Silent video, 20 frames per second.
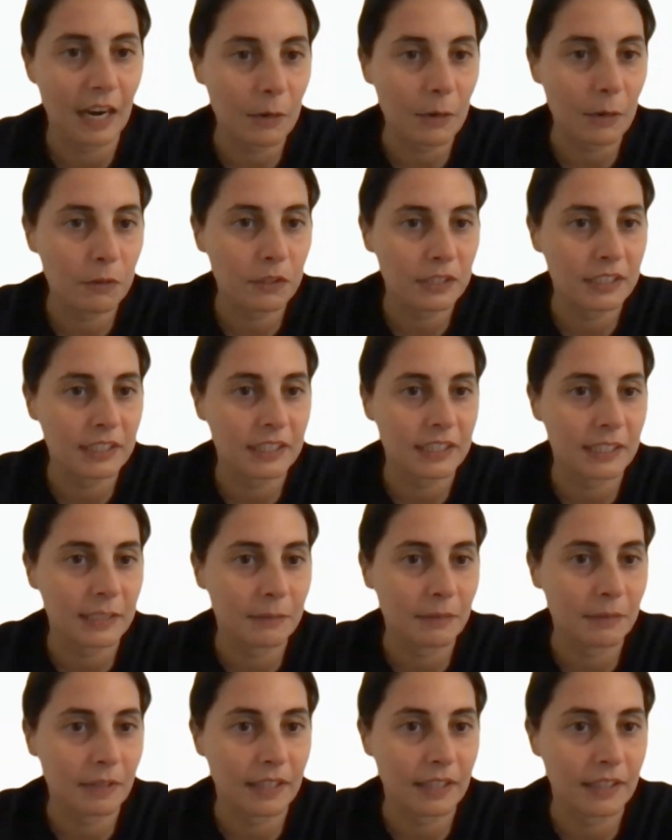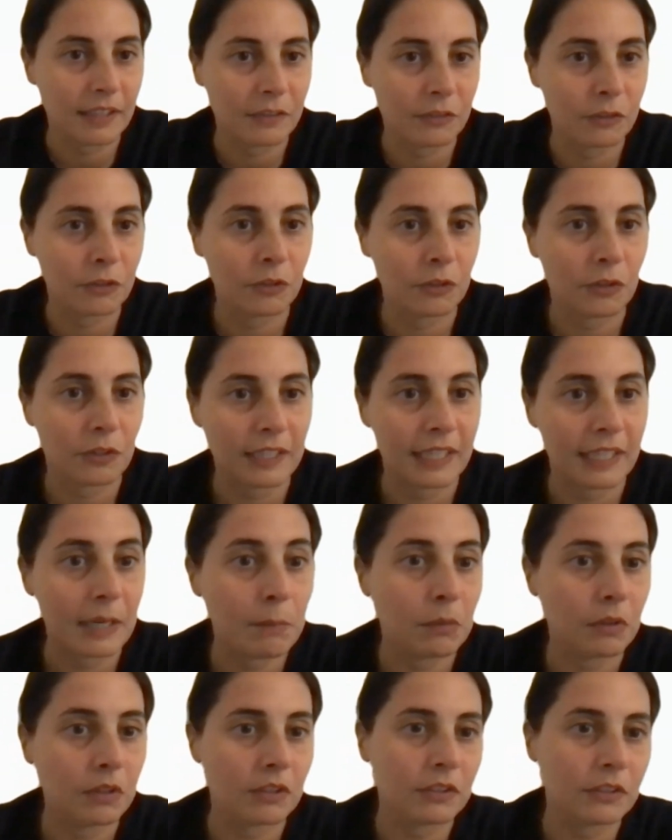our team as you know
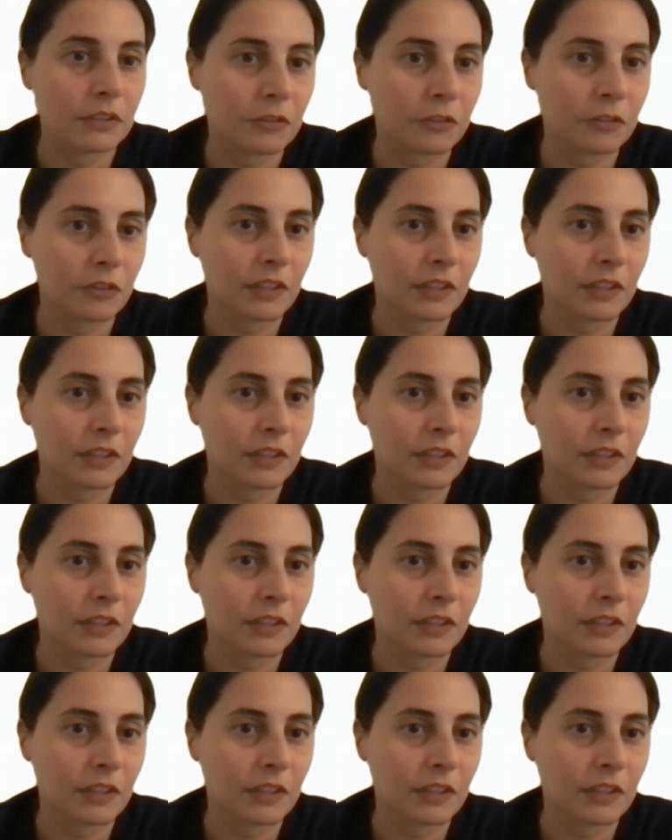enablers